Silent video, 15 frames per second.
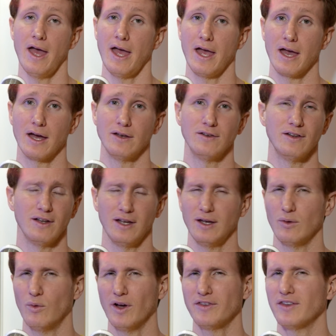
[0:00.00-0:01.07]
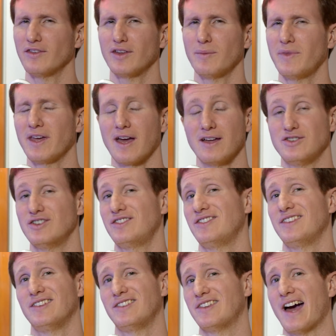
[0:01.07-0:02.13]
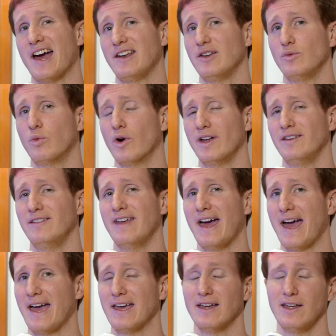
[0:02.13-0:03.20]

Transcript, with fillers: And it wasn't something I just decided one day.